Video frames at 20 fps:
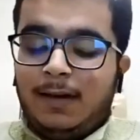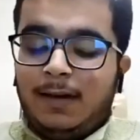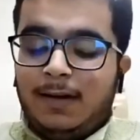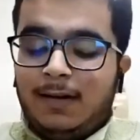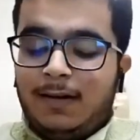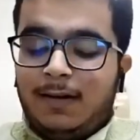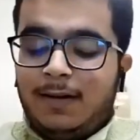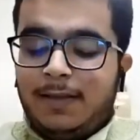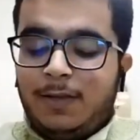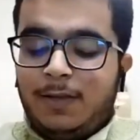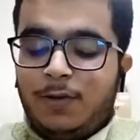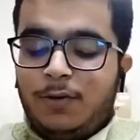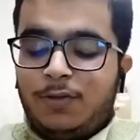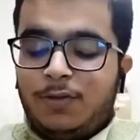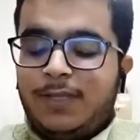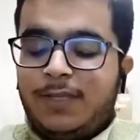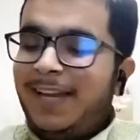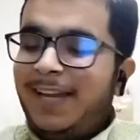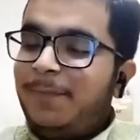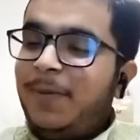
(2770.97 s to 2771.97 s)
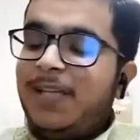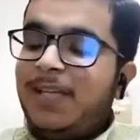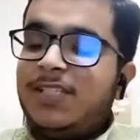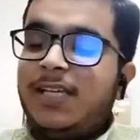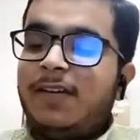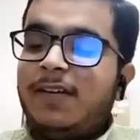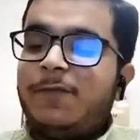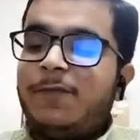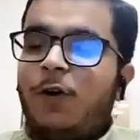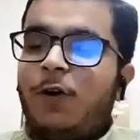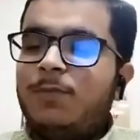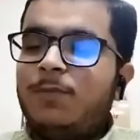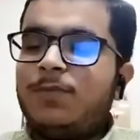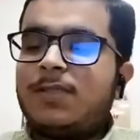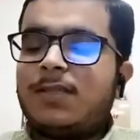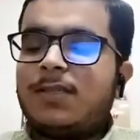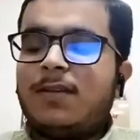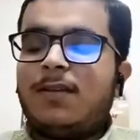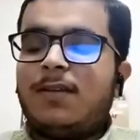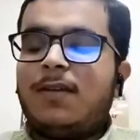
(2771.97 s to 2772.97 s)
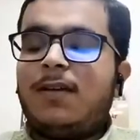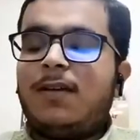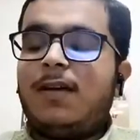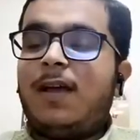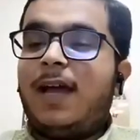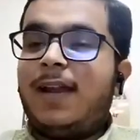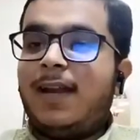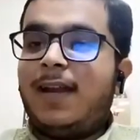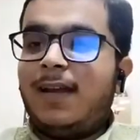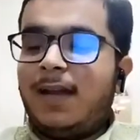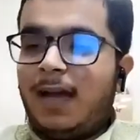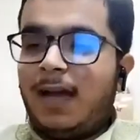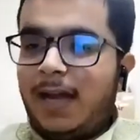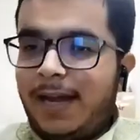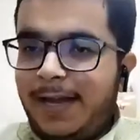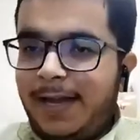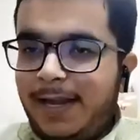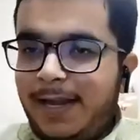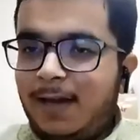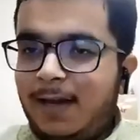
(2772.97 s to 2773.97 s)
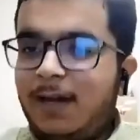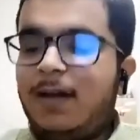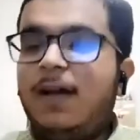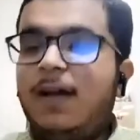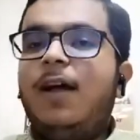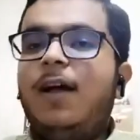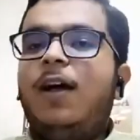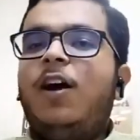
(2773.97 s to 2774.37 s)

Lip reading: the LPG reforms are an idea